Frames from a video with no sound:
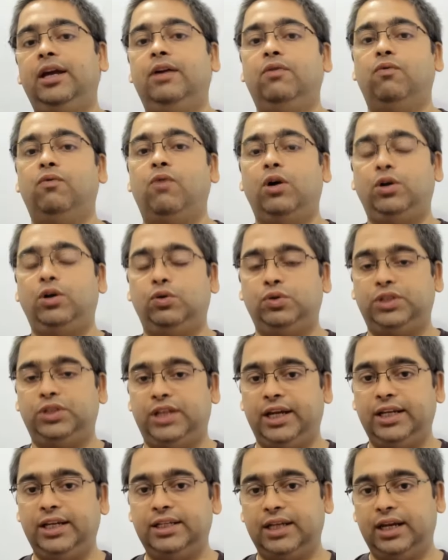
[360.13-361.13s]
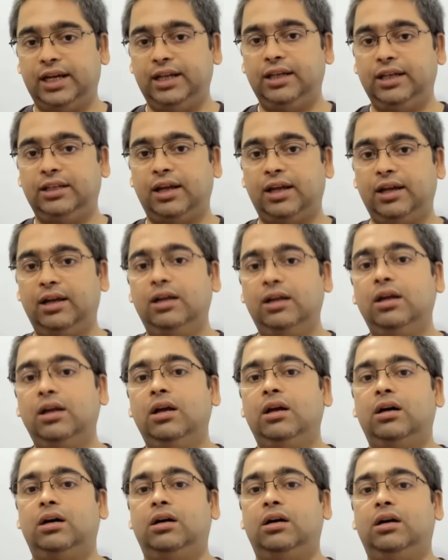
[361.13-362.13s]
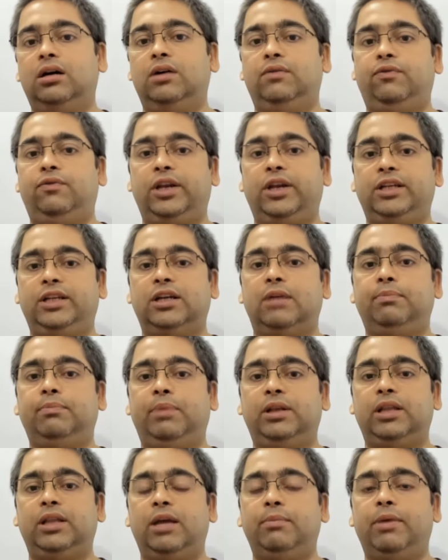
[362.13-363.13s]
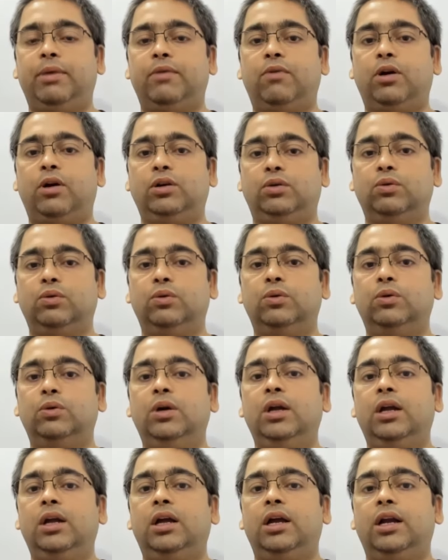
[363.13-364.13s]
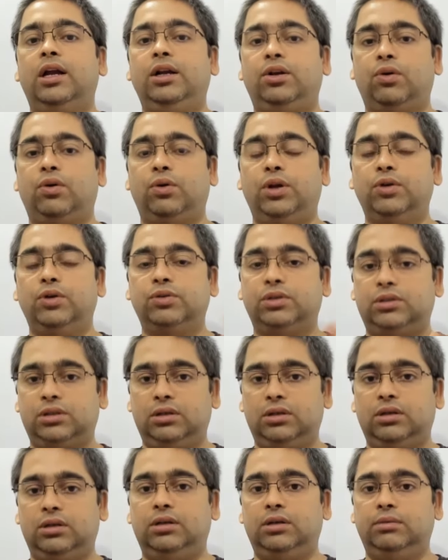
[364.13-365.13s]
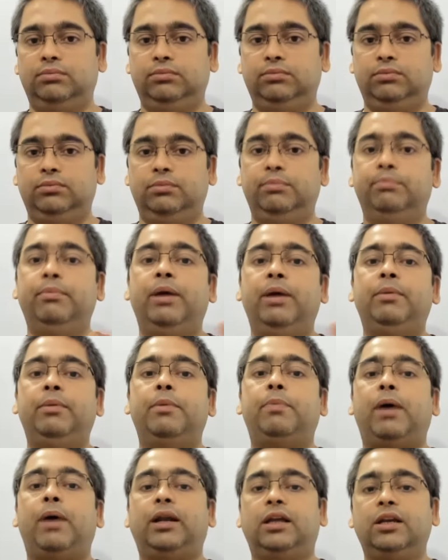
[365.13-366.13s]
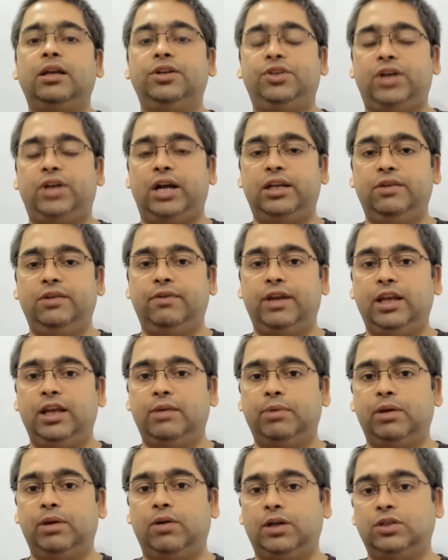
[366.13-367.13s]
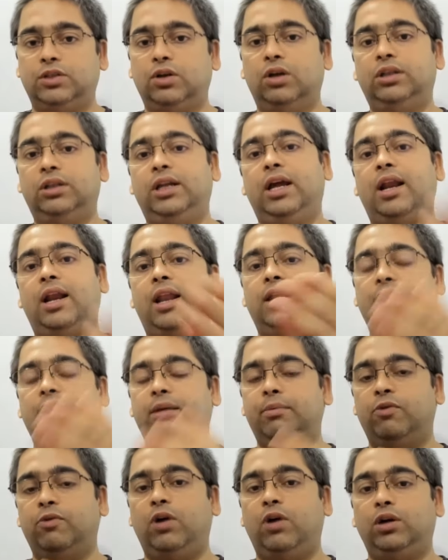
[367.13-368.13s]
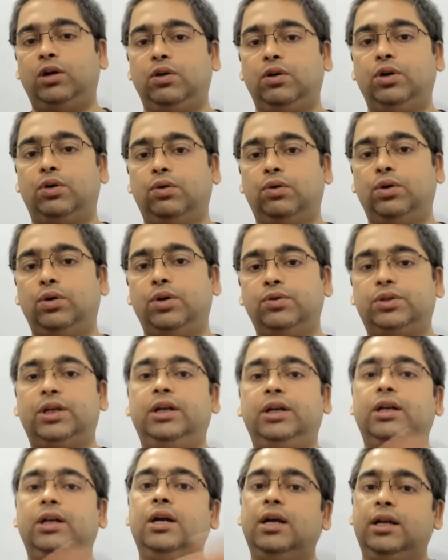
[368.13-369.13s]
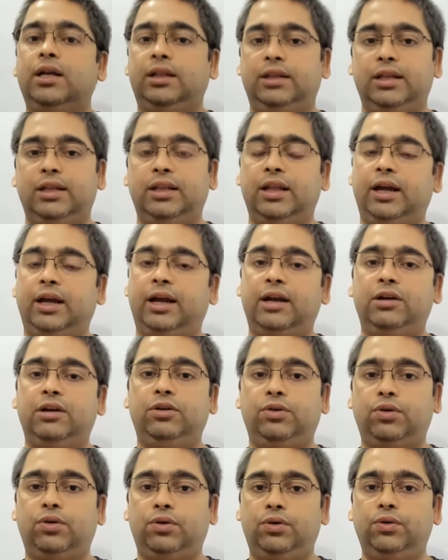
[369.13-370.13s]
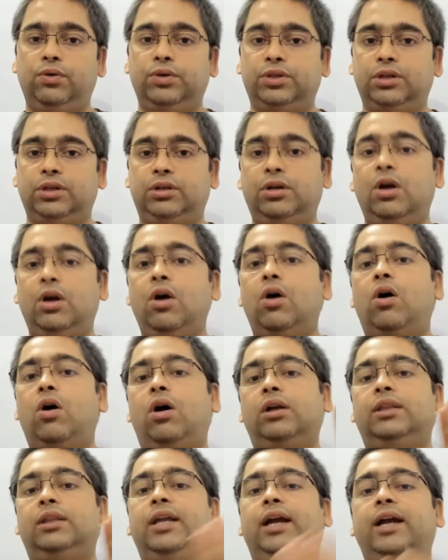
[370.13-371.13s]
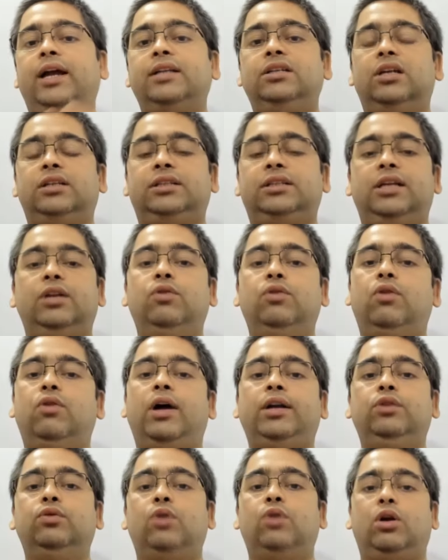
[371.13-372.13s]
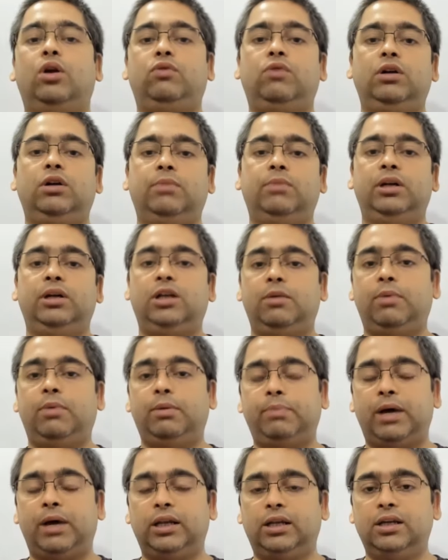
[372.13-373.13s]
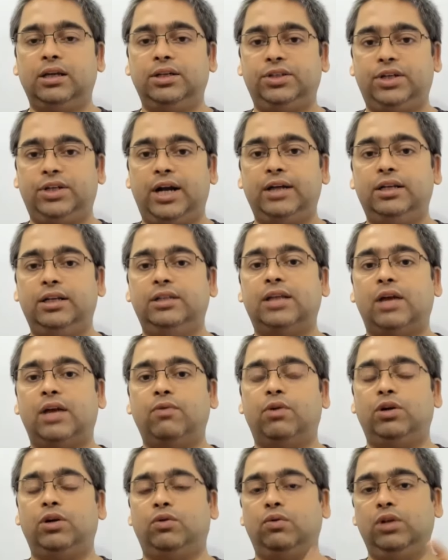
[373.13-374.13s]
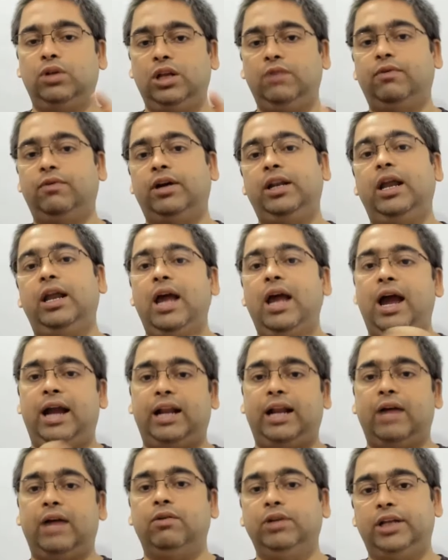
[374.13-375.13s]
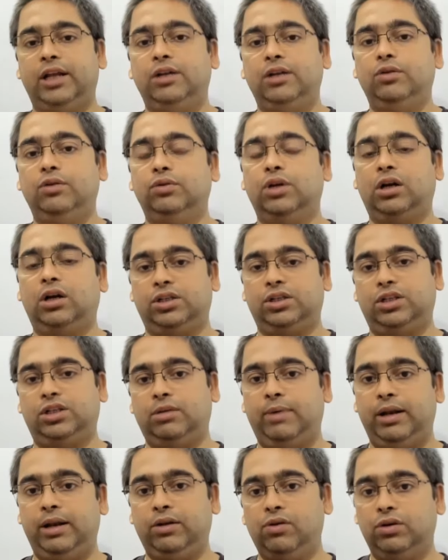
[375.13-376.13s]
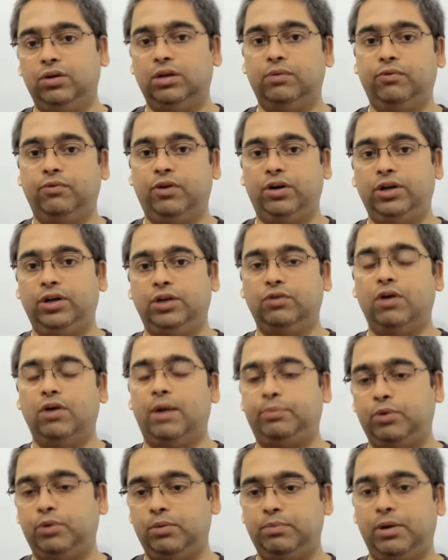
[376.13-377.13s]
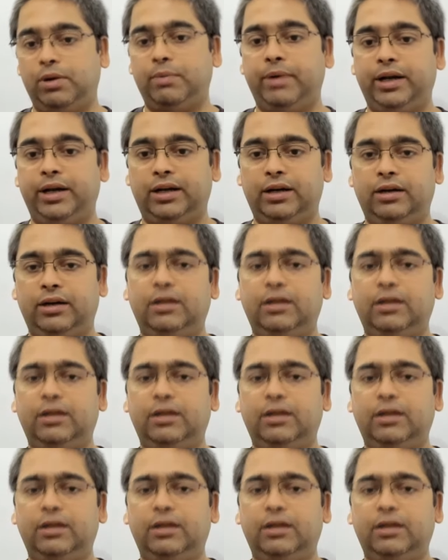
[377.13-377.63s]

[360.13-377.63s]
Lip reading: want to change anything, for example, they may want to introduce maybe parking strategy variable was not there and they may want to introduce it, then they can introduce it. Or they can just say, no, I do not want multiple parking strategies, I want only one, and I will tell you the custom algorithm for it. You have to implement it.